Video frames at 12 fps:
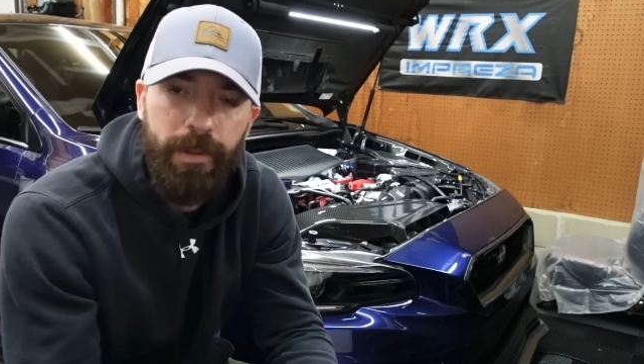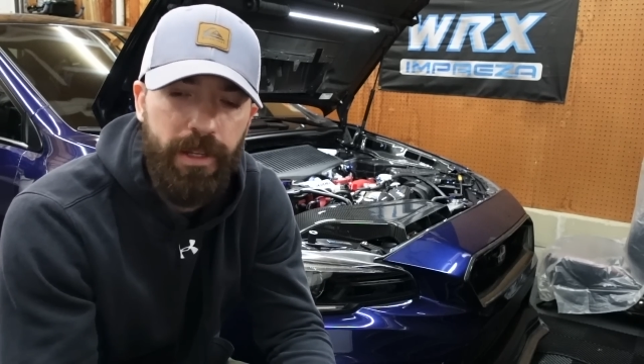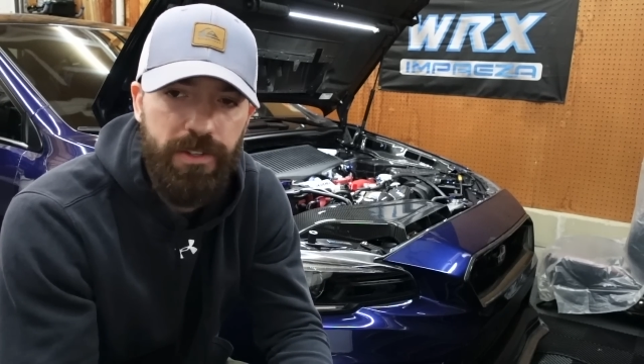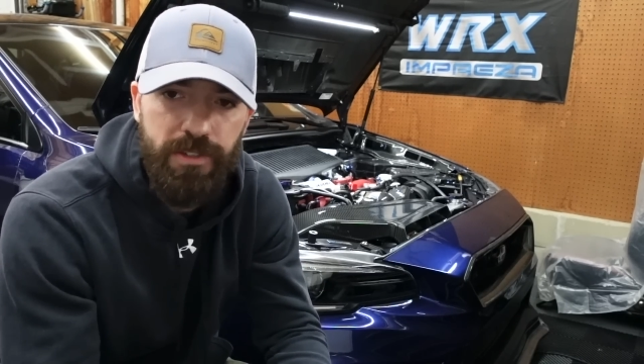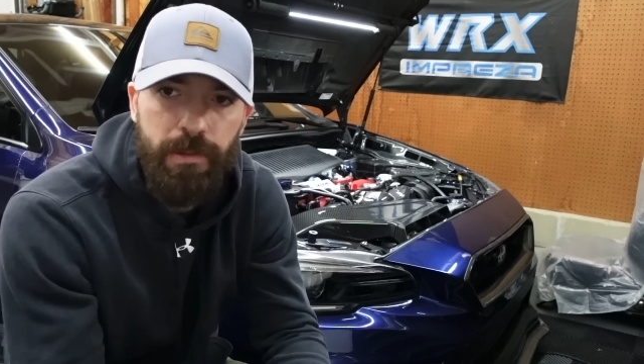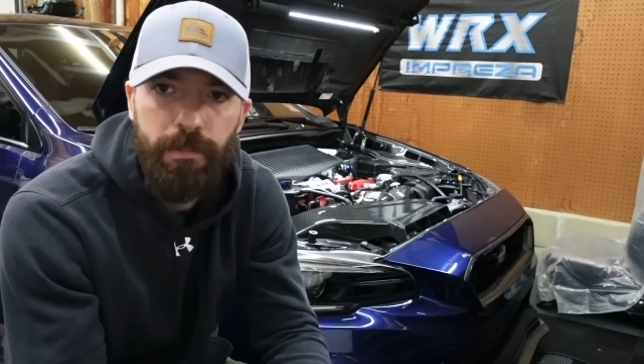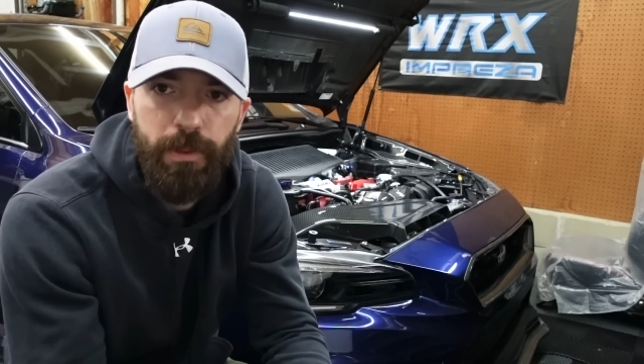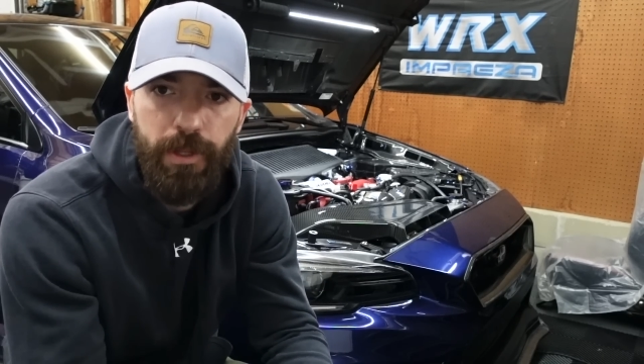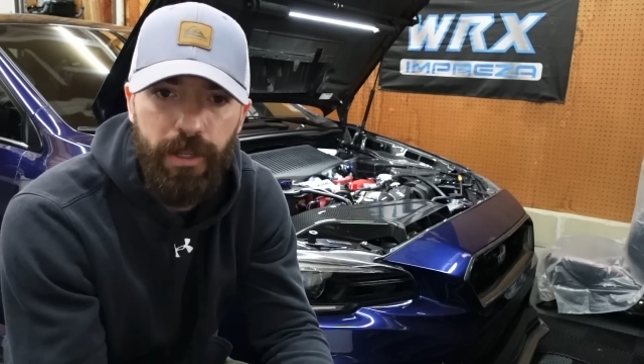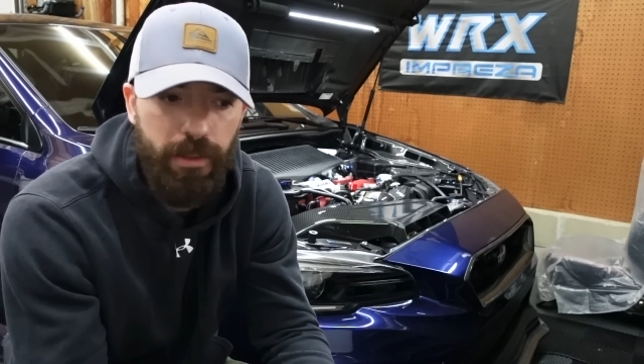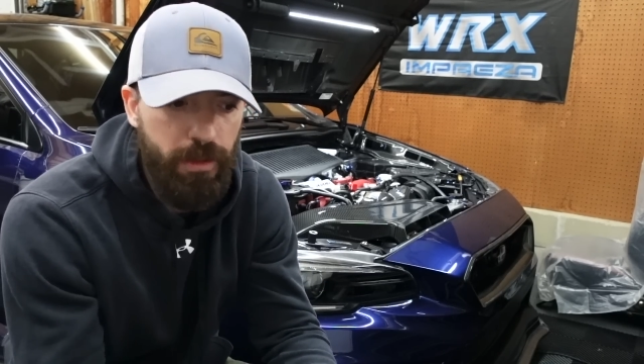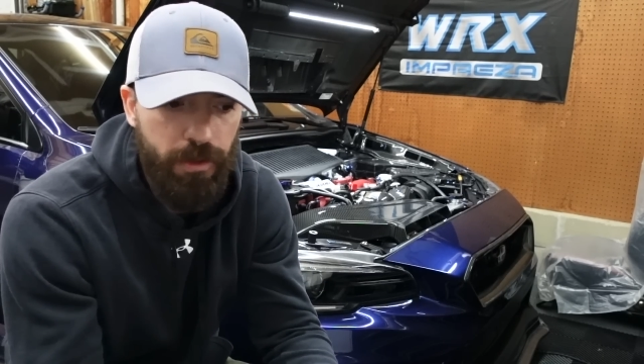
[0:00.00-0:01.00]
Because
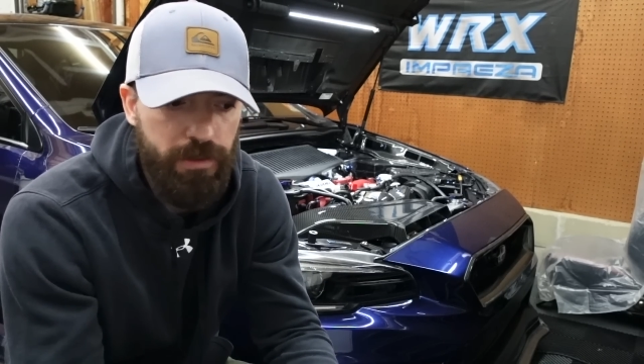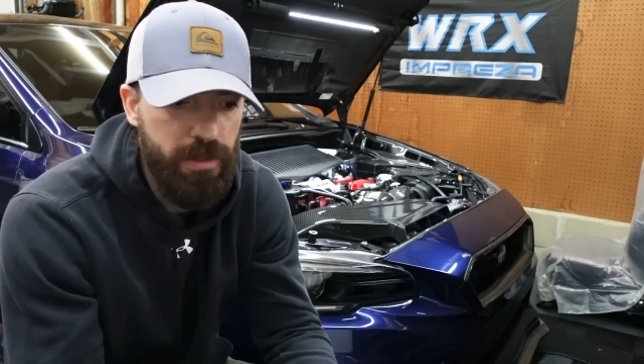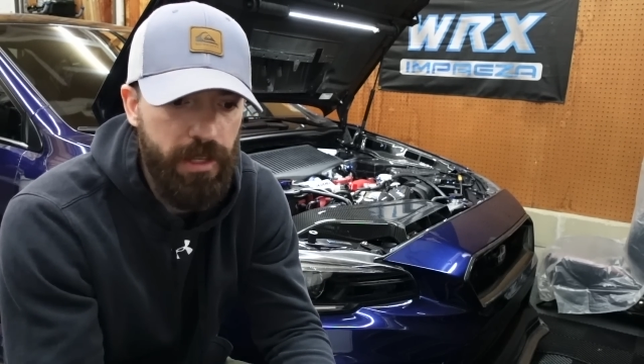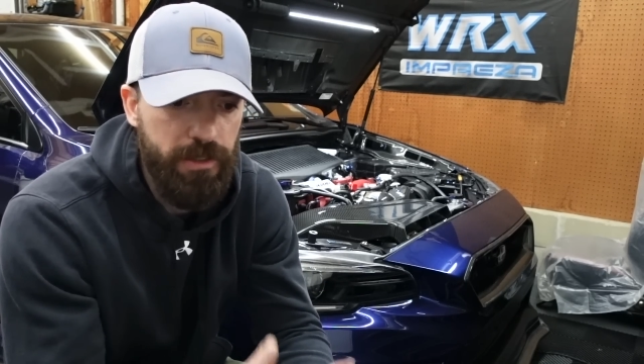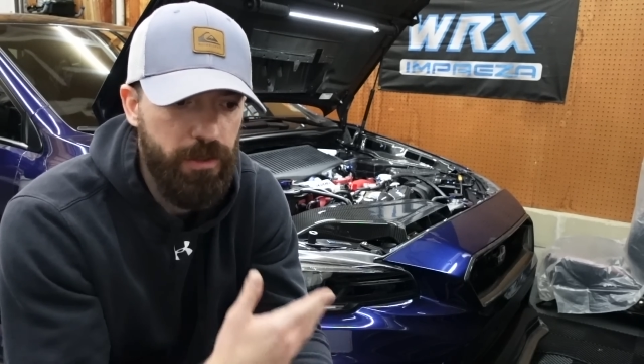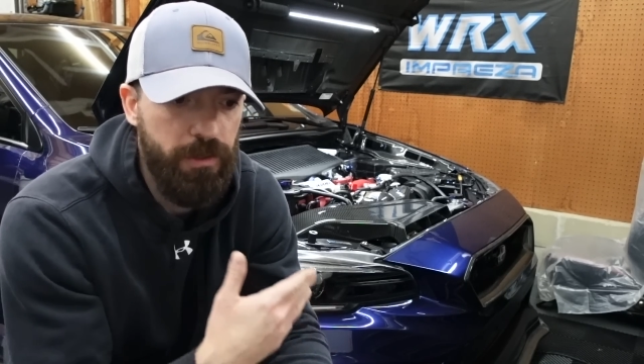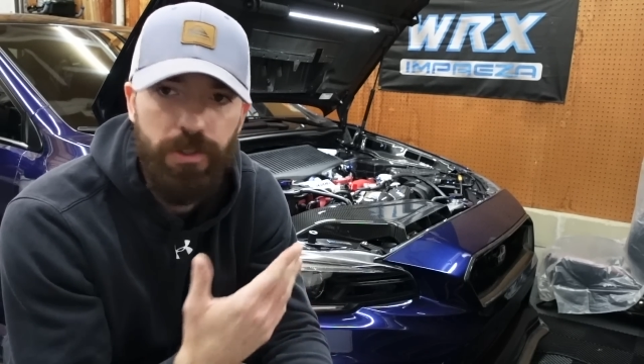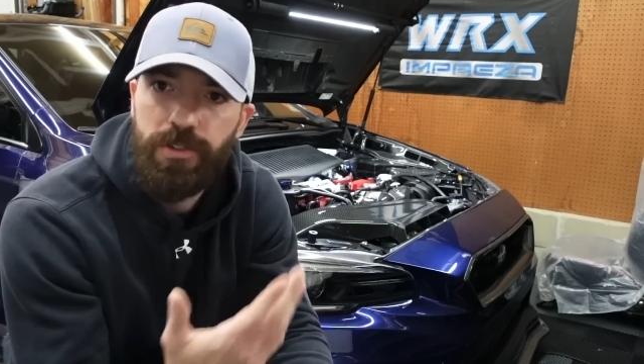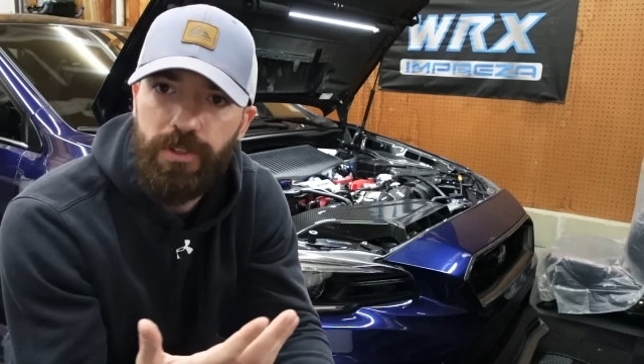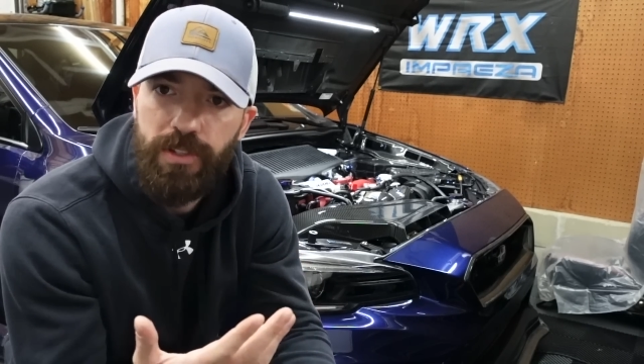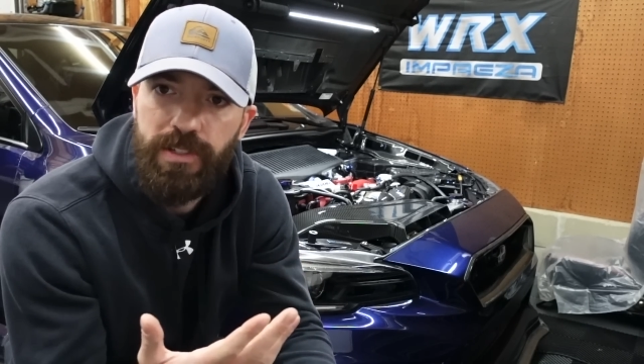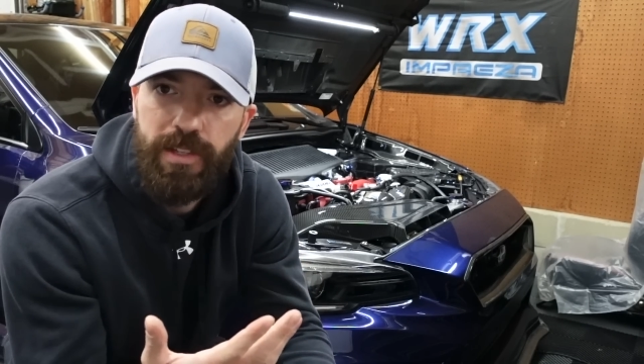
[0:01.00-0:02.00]
simply those things are
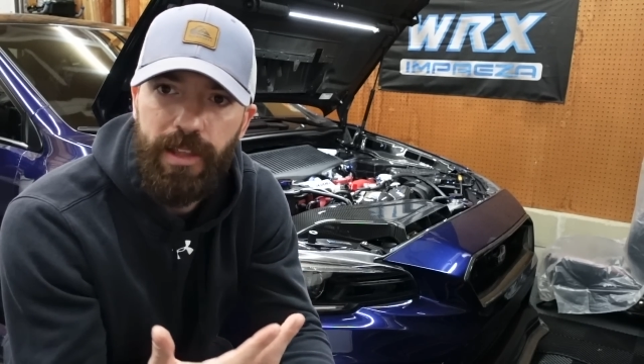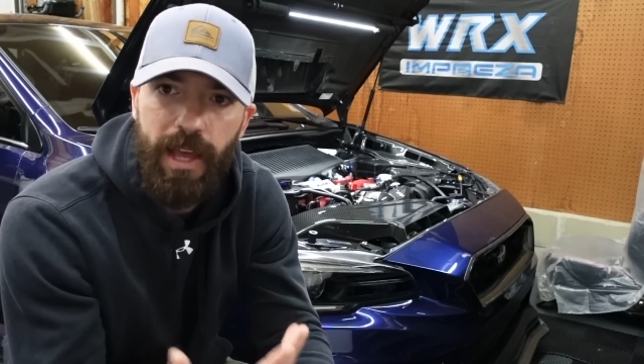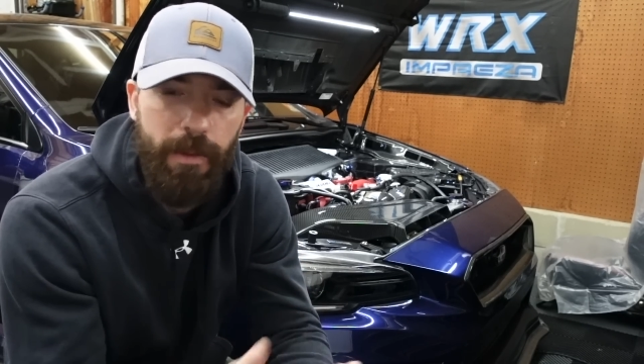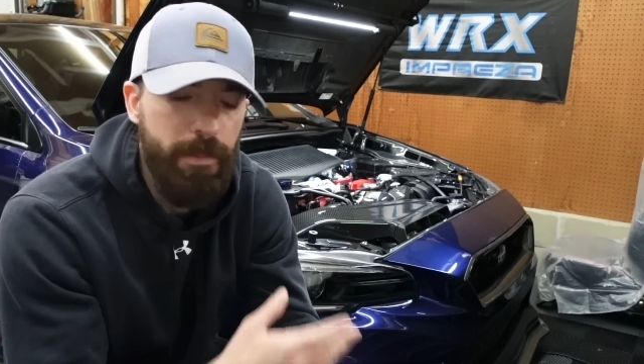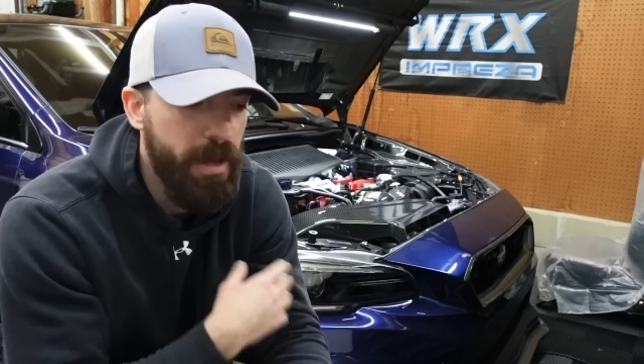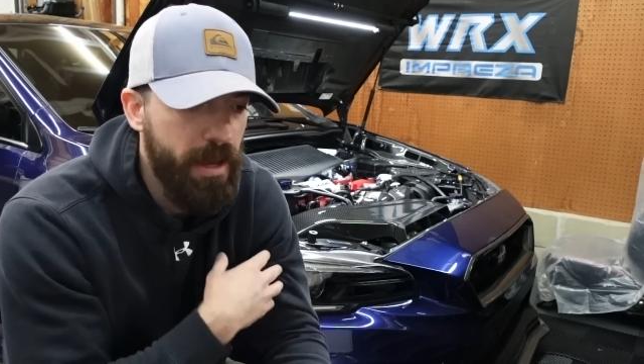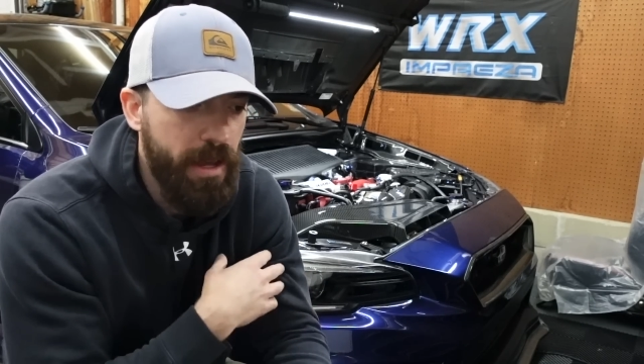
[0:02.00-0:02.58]
useless to them.